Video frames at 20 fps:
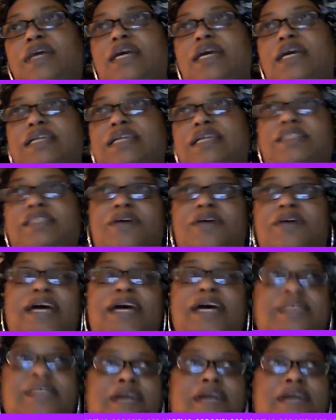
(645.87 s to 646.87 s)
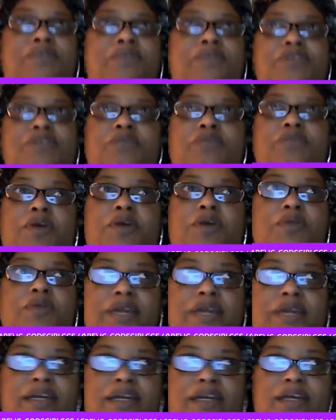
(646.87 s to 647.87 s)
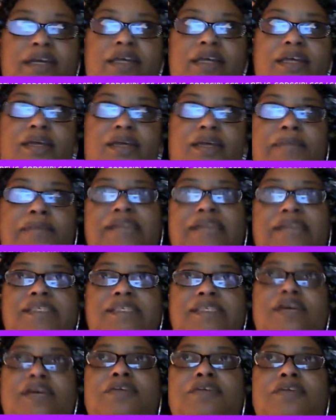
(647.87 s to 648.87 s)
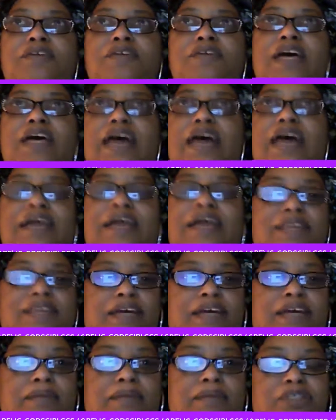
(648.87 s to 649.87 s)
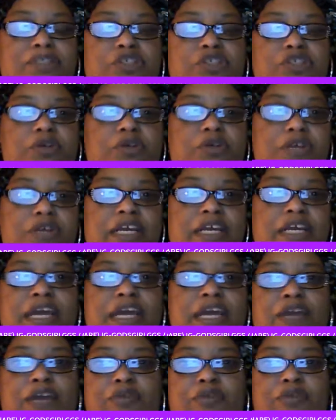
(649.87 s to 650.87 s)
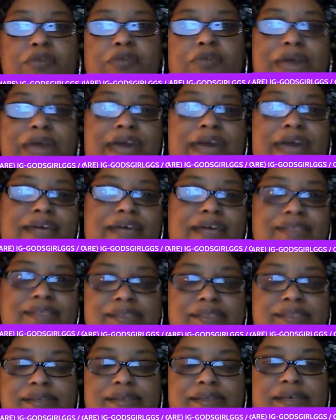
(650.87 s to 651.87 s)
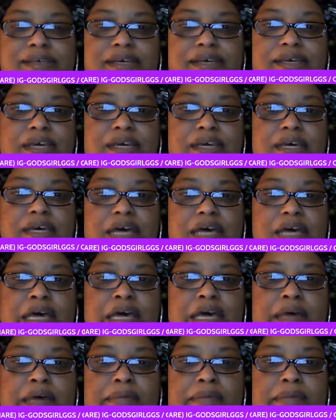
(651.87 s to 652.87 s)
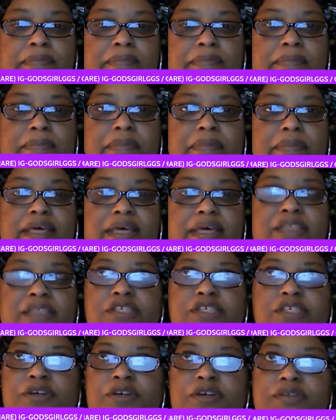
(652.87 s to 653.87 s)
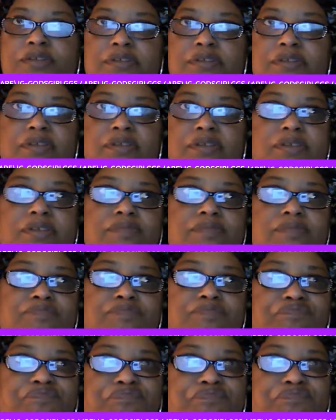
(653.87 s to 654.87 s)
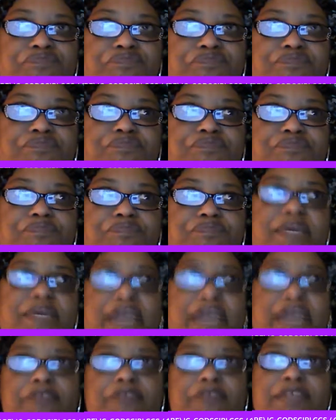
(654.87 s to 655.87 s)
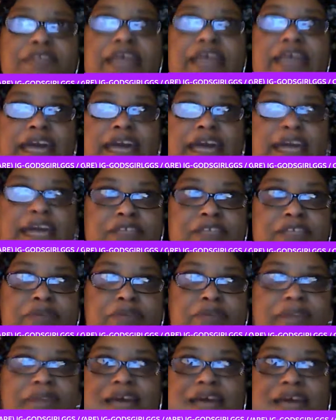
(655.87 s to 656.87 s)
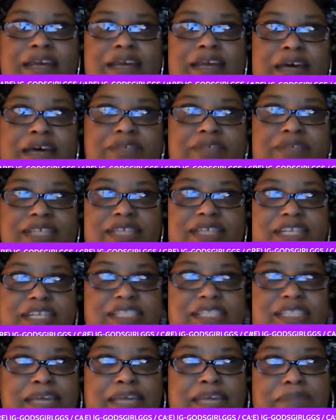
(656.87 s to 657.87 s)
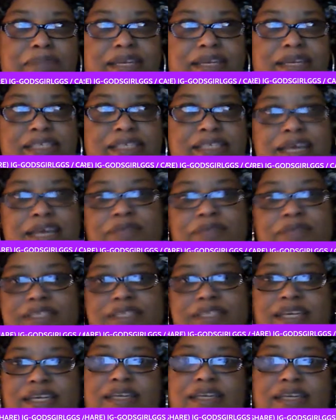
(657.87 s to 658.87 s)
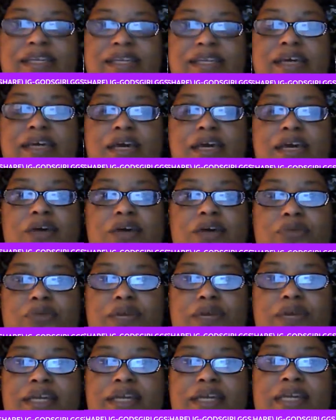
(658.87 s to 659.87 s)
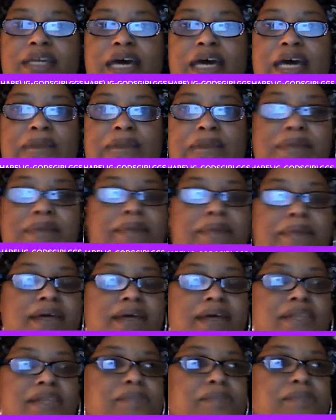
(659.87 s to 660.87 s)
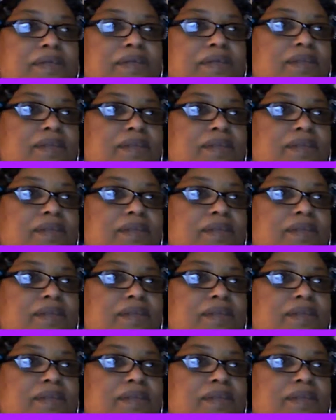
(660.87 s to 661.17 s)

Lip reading: And so as I was growing myself, I think I matured and I grew past a certain behavior that I had. So I wasn't in the same place that I was in when I met my husband.